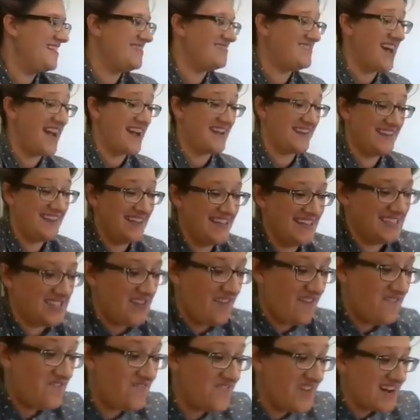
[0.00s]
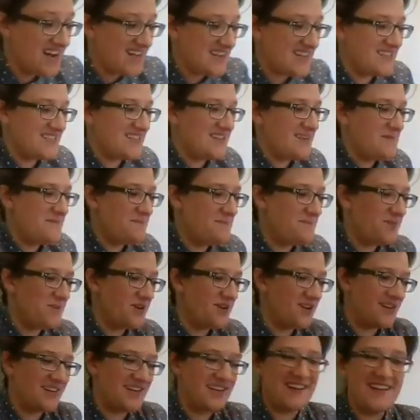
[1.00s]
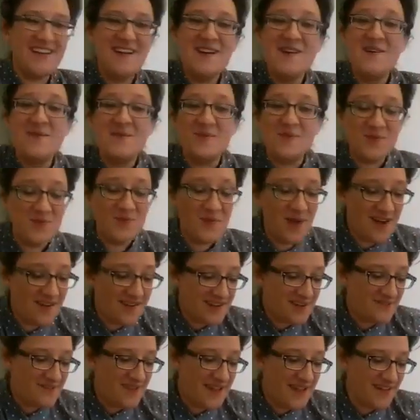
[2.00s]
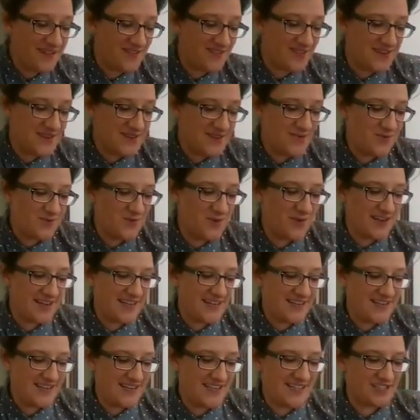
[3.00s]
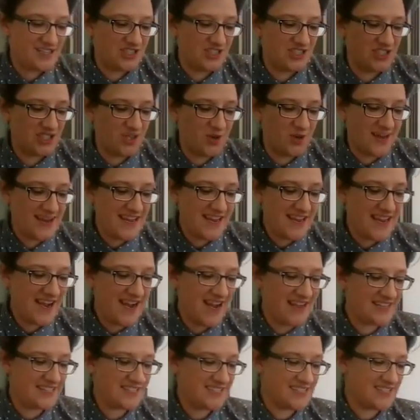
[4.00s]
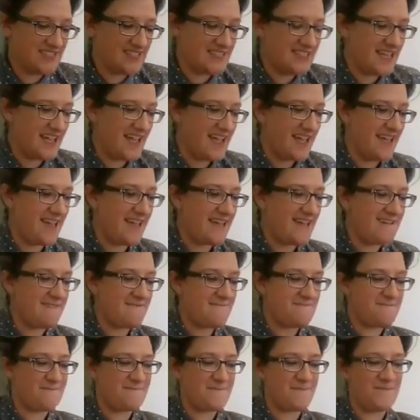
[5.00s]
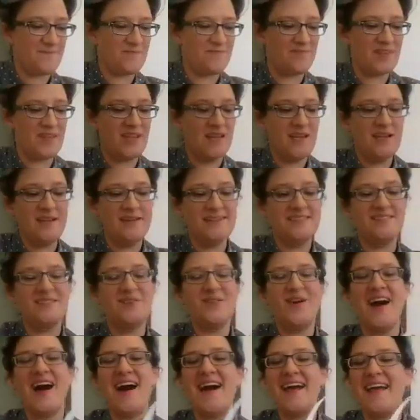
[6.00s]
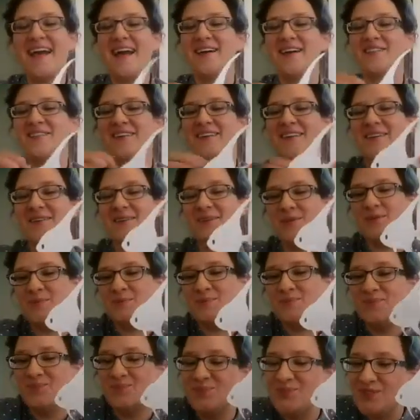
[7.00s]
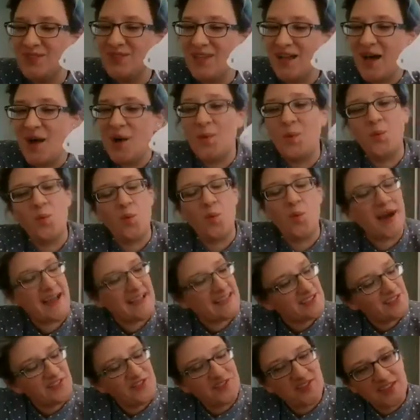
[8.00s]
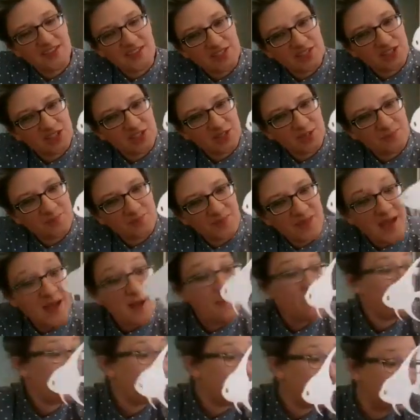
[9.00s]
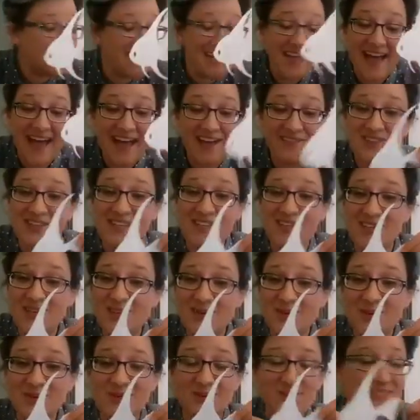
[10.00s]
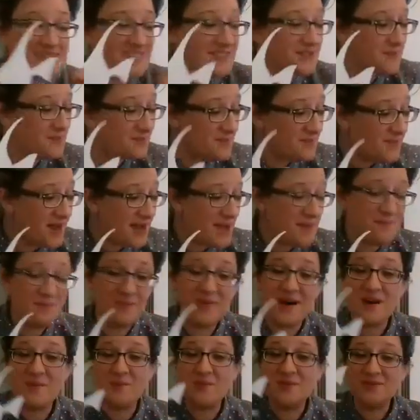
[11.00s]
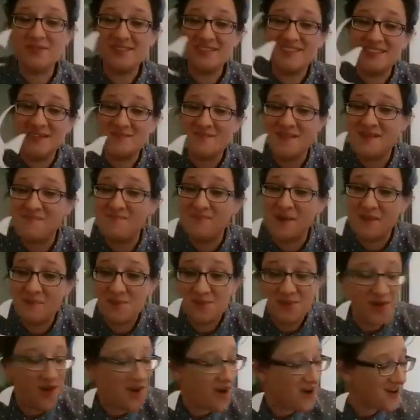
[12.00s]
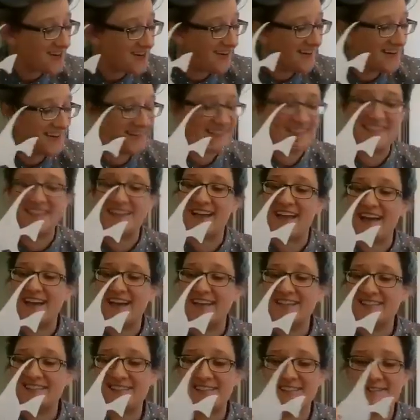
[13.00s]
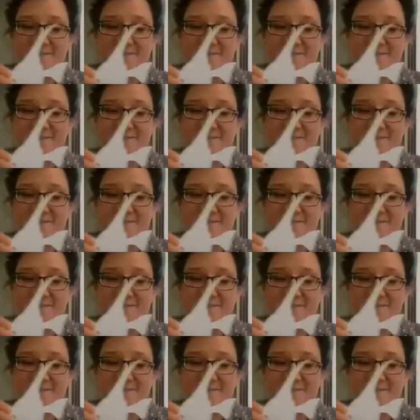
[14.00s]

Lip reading: That is a fun book. Welcome everyone that's joining us today. So I have here a white fish because I haven't used my bubbles to make bubble art on it yet.